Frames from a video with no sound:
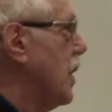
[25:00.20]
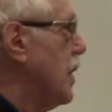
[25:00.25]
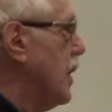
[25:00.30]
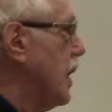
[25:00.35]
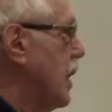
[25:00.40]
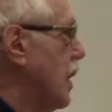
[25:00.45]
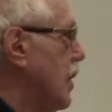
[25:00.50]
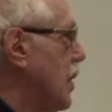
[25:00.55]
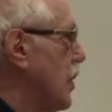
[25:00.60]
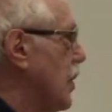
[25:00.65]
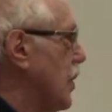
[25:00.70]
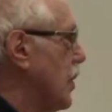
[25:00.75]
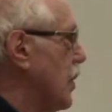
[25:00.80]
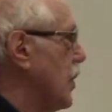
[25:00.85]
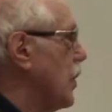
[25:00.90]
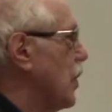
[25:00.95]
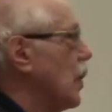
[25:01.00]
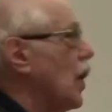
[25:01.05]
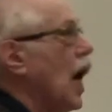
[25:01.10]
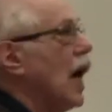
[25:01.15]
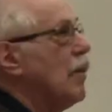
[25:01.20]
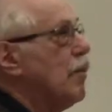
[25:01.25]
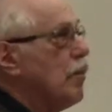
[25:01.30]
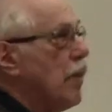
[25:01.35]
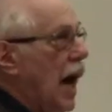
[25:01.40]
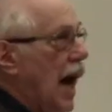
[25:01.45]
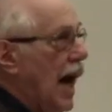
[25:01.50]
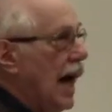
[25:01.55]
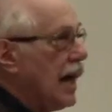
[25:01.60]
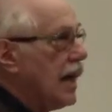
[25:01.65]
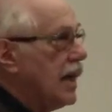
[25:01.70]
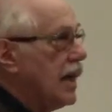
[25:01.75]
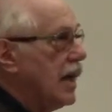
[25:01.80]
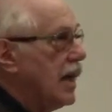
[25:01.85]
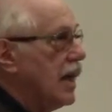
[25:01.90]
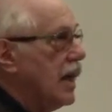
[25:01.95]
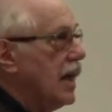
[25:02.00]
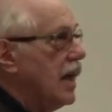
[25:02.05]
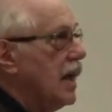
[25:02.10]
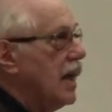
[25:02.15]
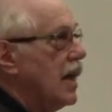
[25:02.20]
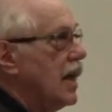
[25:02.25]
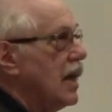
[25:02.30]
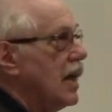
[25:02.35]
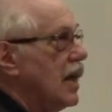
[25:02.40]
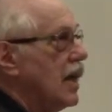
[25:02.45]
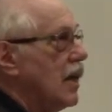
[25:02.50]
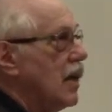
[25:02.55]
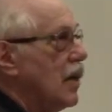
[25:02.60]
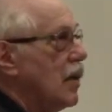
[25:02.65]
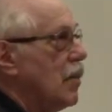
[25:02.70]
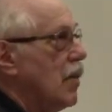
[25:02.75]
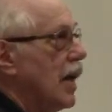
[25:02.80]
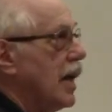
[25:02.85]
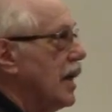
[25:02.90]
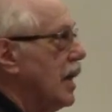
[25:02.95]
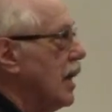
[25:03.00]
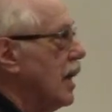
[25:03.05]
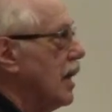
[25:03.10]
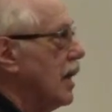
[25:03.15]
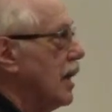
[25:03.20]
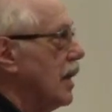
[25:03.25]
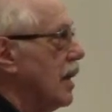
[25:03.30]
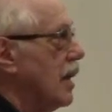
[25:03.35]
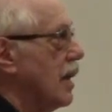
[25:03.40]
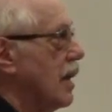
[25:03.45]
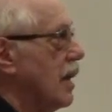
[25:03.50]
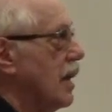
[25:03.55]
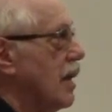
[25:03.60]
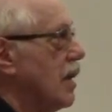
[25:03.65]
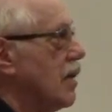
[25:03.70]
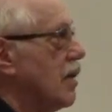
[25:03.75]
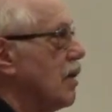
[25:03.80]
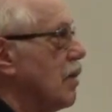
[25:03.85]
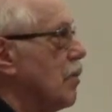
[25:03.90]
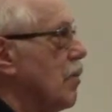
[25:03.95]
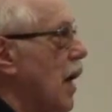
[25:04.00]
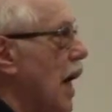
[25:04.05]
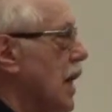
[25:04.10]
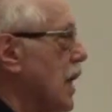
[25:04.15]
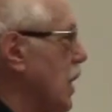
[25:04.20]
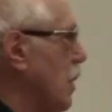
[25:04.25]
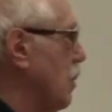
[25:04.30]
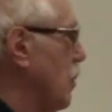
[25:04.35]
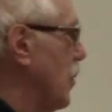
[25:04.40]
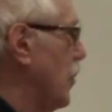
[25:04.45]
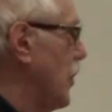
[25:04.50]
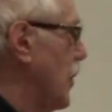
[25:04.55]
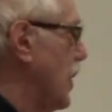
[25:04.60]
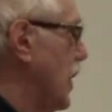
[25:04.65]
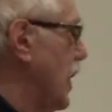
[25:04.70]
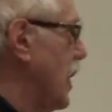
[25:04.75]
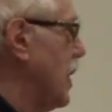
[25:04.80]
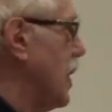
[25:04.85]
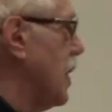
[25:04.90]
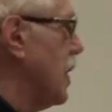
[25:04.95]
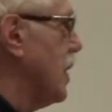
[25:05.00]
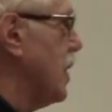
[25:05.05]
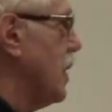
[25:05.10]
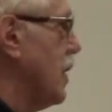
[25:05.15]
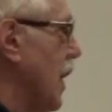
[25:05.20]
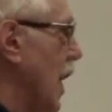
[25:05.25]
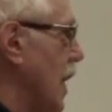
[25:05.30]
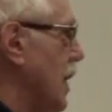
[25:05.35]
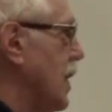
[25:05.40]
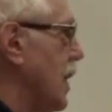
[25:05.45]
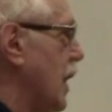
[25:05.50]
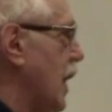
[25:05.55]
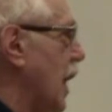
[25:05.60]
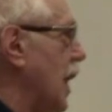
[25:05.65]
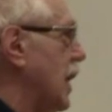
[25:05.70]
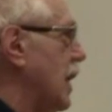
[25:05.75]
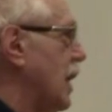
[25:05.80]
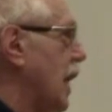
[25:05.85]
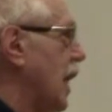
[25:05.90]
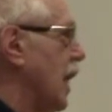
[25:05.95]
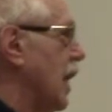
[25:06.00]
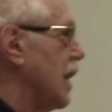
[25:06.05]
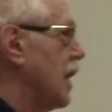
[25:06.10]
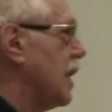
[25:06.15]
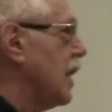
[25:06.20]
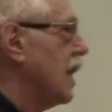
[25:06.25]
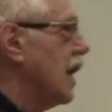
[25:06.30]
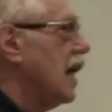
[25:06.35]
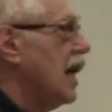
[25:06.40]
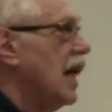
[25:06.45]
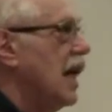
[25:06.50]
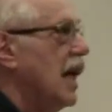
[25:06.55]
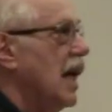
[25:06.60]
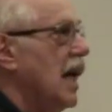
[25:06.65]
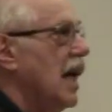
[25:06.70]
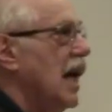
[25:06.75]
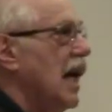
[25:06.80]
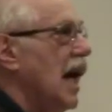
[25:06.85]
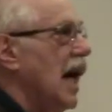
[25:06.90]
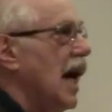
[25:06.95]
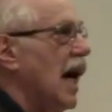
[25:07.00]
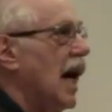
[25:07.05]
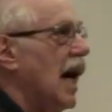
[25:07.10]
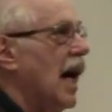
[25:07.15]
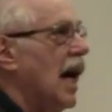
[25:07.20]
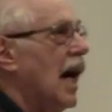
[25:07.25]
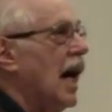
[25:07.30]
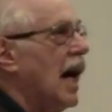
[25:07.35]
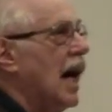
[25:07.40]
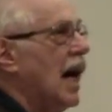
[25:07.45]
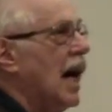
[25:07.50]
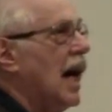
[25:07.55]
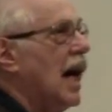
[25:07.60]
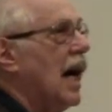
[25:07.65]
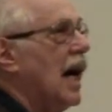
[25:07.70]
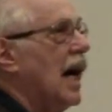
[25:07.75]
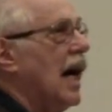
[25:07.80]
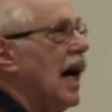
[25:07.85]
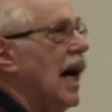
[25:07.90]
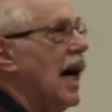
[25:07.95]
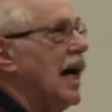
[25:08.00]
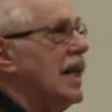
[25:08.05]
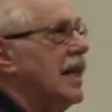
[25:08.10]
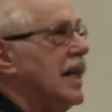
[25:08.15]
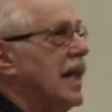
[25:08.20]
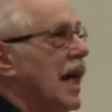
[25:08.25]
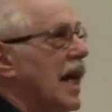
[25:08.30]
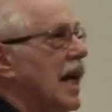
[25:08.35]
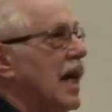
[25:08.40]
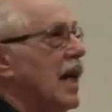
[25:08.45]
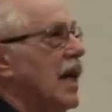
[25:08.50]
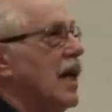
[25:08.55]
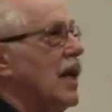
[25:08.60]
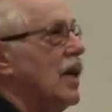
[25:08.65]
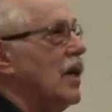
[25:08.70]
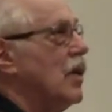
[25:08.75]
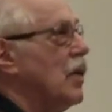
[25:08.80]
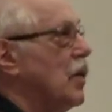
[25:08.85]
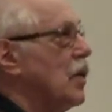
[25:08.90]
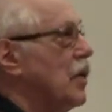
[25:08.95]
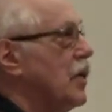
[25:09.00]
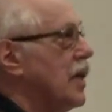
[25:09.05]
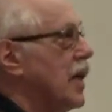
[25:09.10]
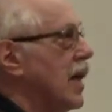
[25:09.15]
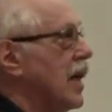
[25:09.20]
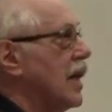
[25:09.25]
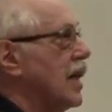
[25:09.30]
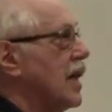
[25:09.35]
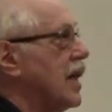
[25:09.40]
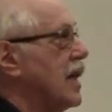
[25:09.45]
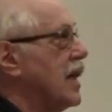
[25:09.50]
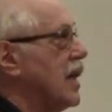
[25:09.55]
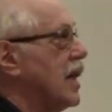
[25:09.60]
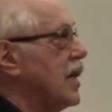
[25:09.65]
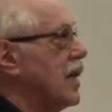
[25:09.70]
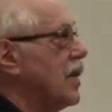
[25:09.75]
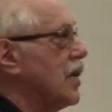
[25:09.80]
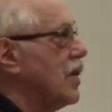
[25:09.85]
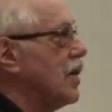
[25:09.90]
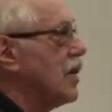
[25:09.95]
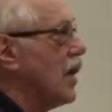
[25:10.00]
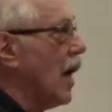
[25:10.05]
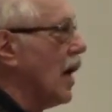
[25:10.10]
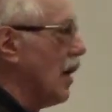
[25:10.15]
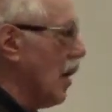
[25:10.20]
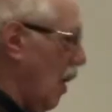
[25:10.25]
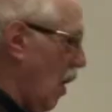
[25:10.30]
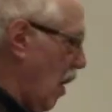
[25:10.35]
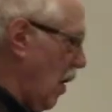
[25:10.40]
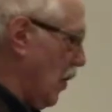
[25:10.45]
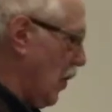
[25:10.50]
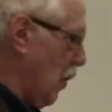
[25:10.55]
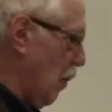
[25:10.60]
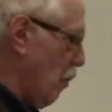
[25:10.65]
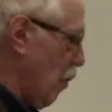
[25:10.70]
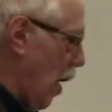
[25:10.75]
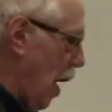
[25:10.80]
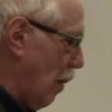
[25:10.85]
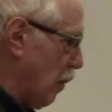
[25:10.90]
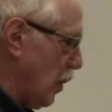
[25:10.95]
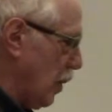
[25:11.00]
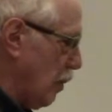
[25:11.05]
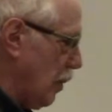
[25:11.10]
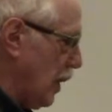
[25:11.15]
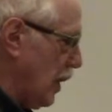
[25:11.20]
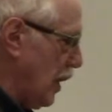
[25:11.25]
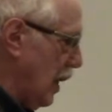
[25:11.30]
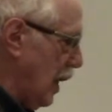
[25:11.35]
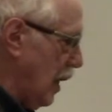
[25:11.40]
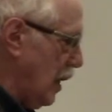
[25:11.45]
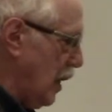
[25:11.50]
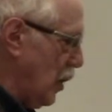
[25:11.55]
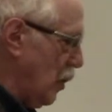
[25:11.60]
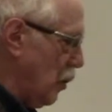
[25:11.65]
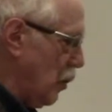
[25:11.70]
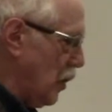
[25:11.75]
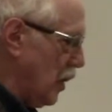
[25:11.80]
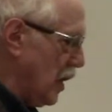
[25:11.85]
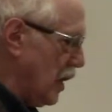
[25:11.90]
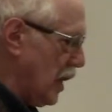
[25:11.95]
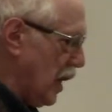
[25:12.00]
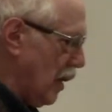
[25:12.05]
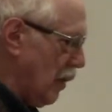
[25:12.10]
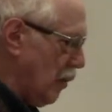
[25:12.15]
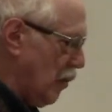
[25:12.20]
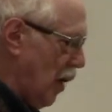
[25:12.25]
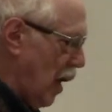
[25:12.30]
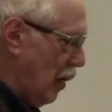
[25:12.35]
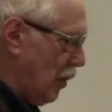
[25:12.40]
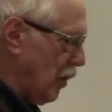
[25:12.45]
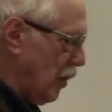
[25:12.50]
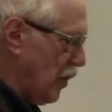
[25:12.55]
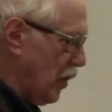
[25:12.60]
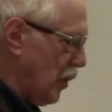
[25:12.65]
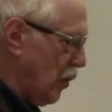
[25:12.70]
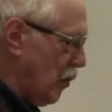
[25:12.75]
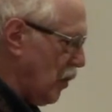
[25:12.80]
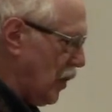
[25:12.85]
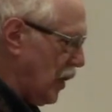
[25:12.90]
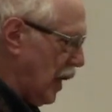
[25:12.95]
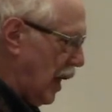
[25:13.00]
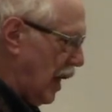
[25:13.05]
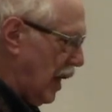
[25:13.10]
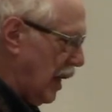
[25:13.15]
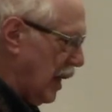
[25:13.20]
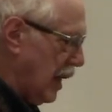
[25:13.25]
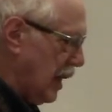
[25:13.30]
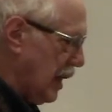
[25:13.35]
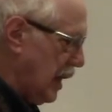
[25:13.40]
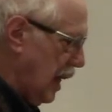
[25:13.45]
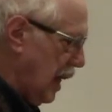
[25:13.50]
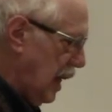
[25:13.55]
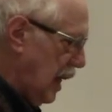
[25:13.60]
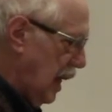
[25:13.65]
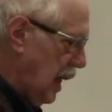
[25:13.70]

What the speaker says: the teachers, you cut back, You make it near impossible for teachers to educate kids. And then you say the teachers are the problem and the unions are the problems, the rigidities.